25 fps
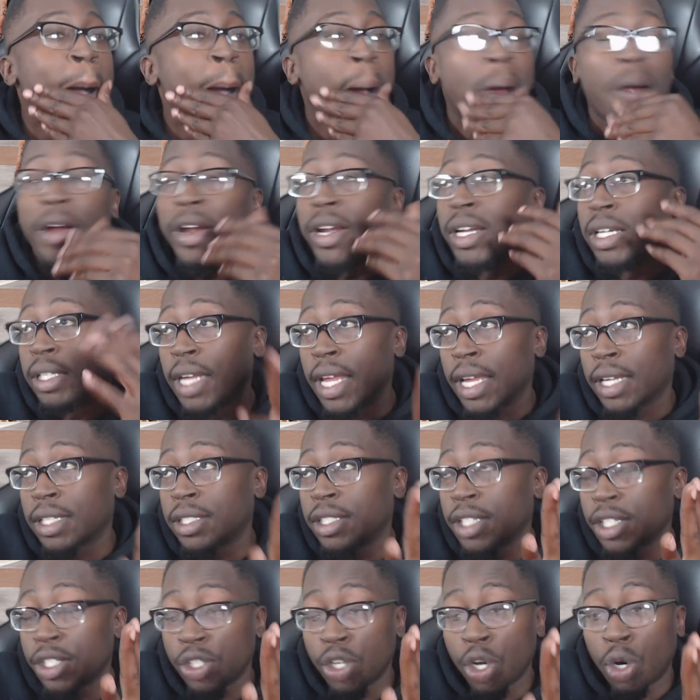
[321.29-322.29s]
All right,
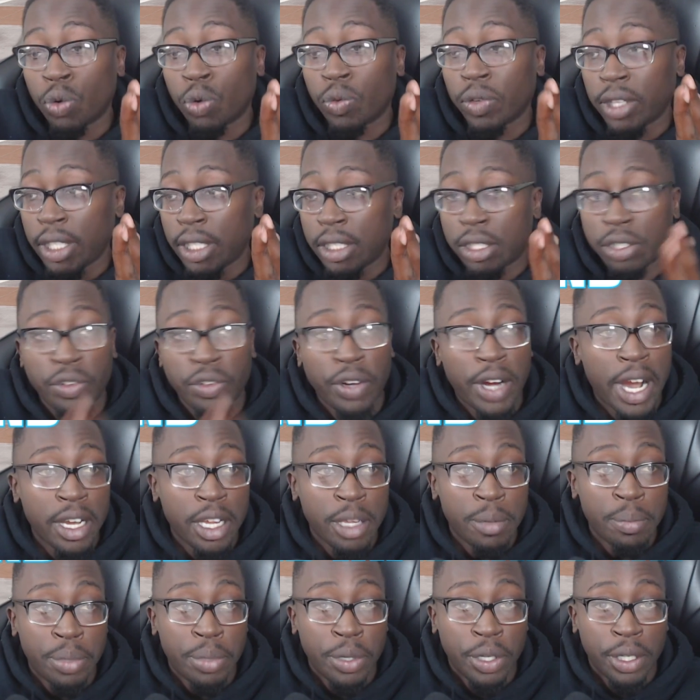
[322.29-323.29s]
next is no release grind
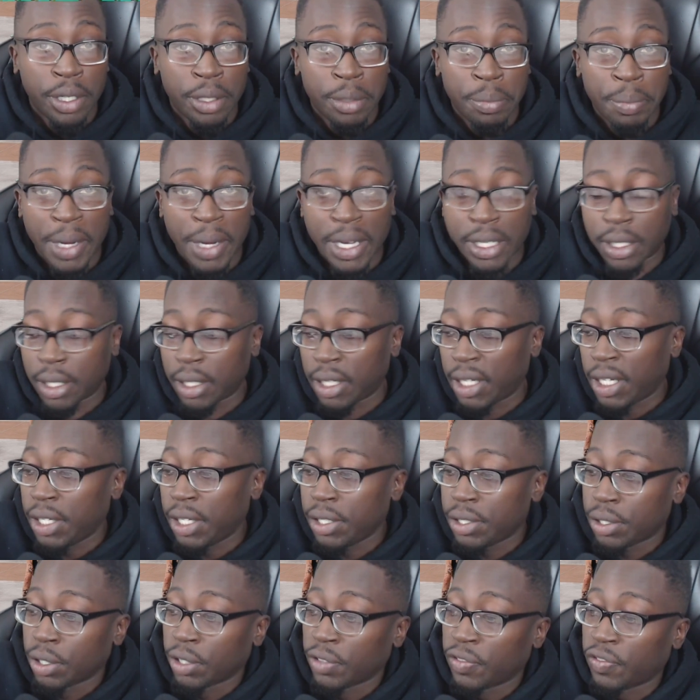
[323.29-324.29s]
input. It makes it
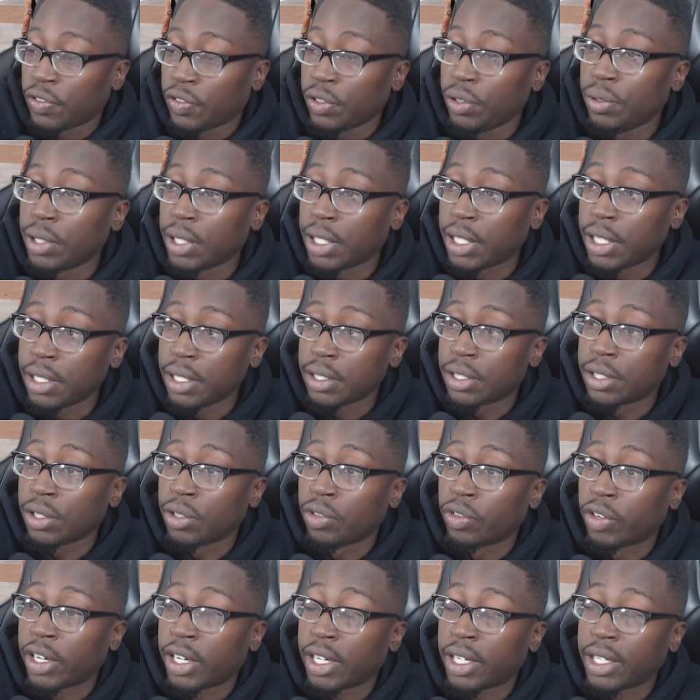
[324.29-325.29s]
easier for you to get into
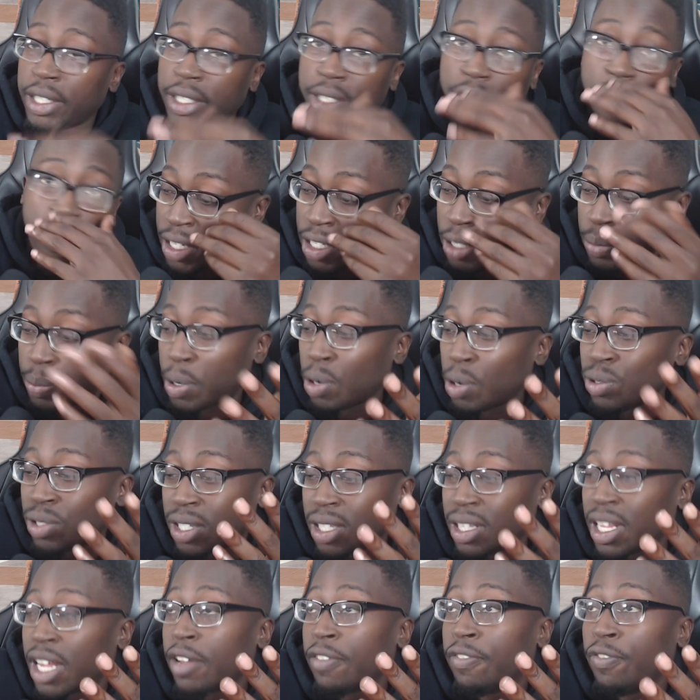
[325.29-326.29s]
grind as opposed
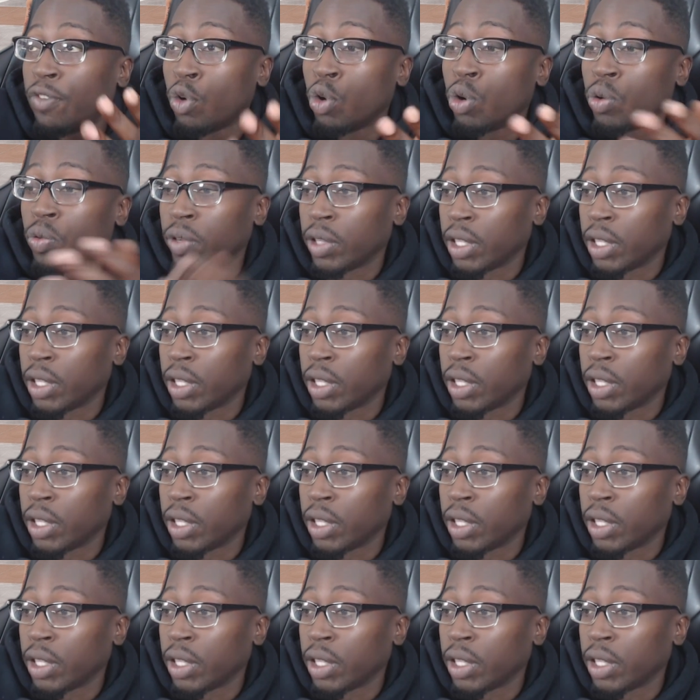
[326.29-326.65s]
to like full